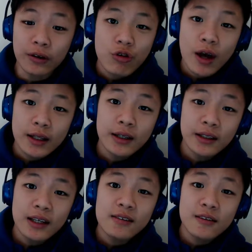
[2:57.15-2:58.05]

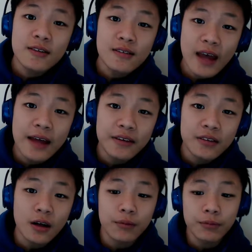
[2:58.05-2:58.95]
Australian Eastern
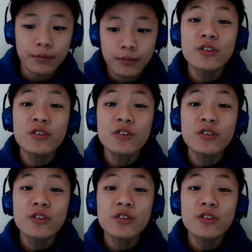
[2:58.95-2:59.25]
Standard Time.